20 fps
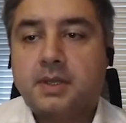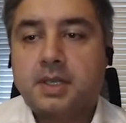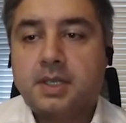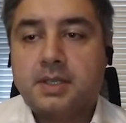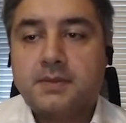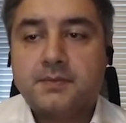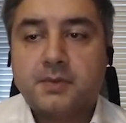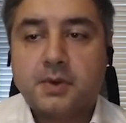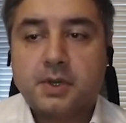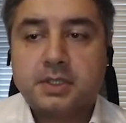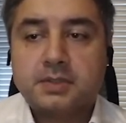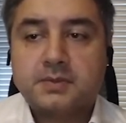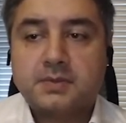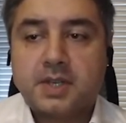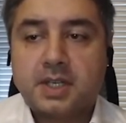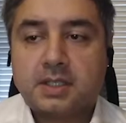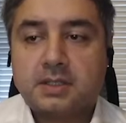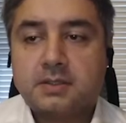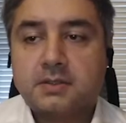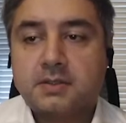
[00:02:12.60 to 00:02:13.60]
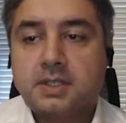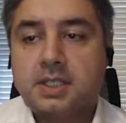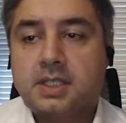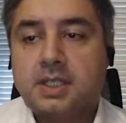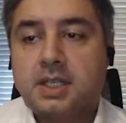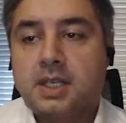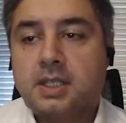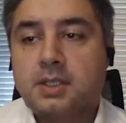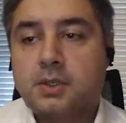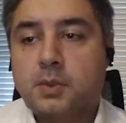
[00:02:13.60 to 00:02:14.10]
invoice
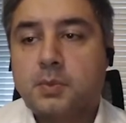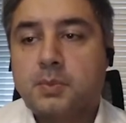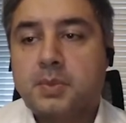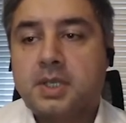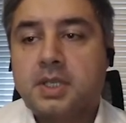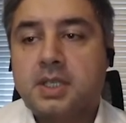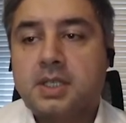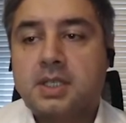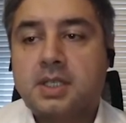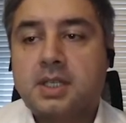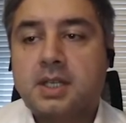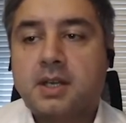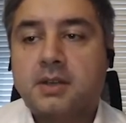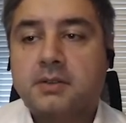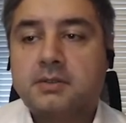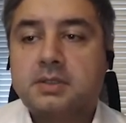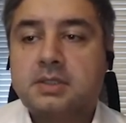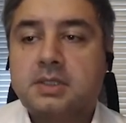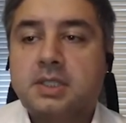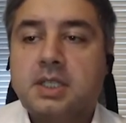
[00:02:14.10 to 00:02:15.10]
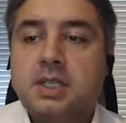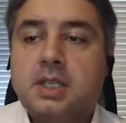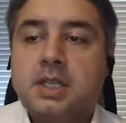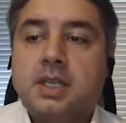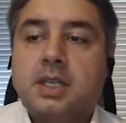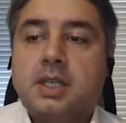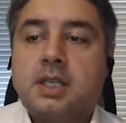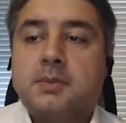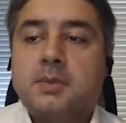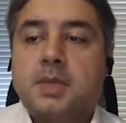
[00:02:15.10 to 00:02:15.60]
factoring, and opening accounts
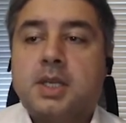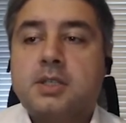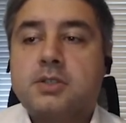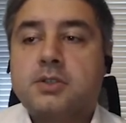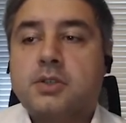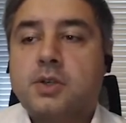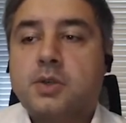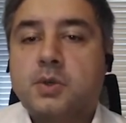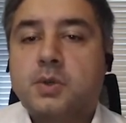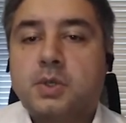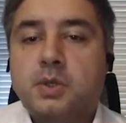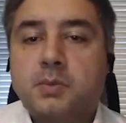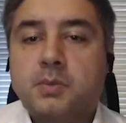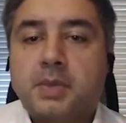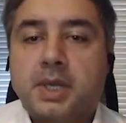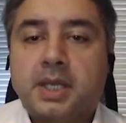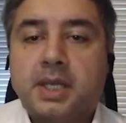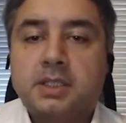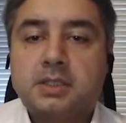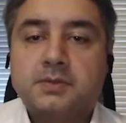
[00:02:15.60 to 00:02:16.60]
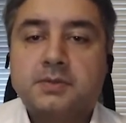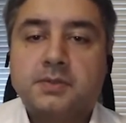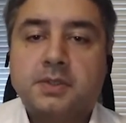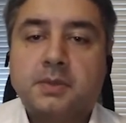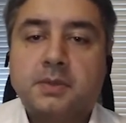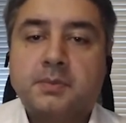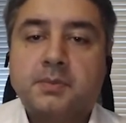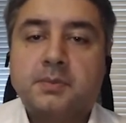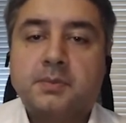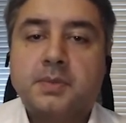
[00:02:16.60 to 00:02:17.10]
in major local banks
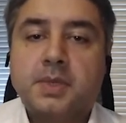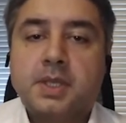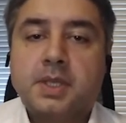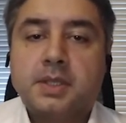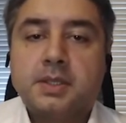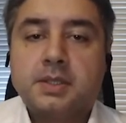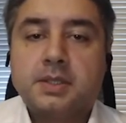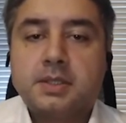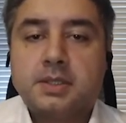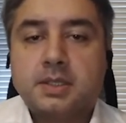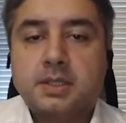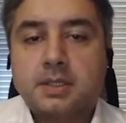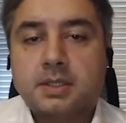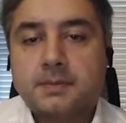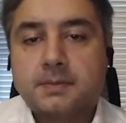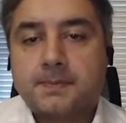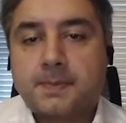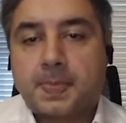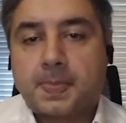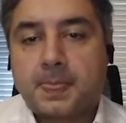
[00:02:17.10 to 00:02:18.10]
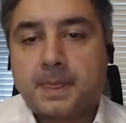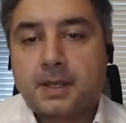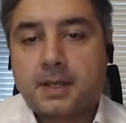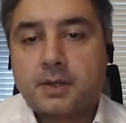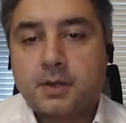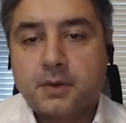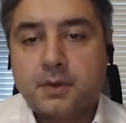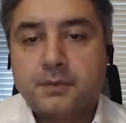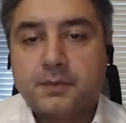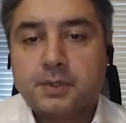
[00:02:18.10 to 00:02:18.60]
from the
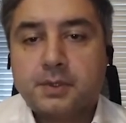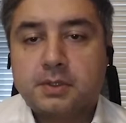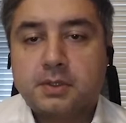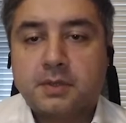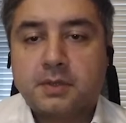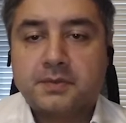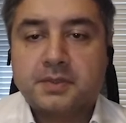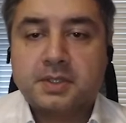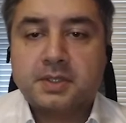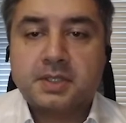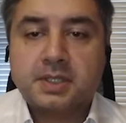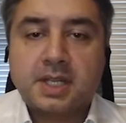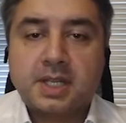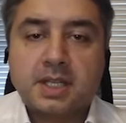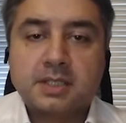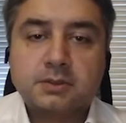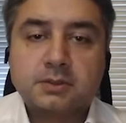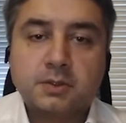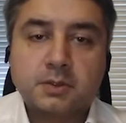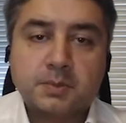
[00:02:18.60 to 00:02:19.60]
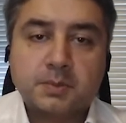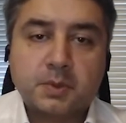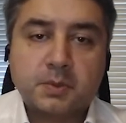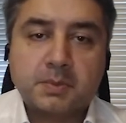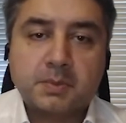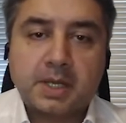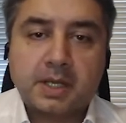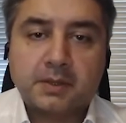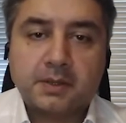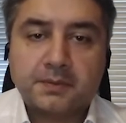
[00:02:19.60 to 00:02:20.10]
comfort of their desk or
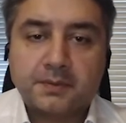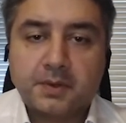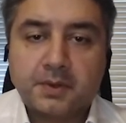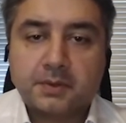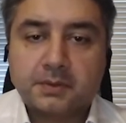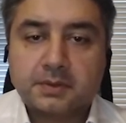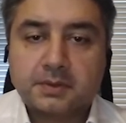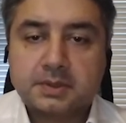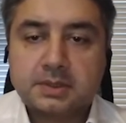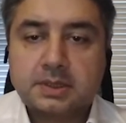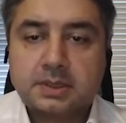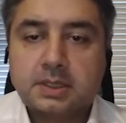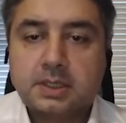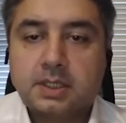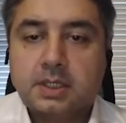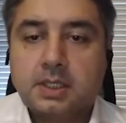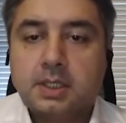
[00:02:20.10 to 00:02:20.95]
mobile phones.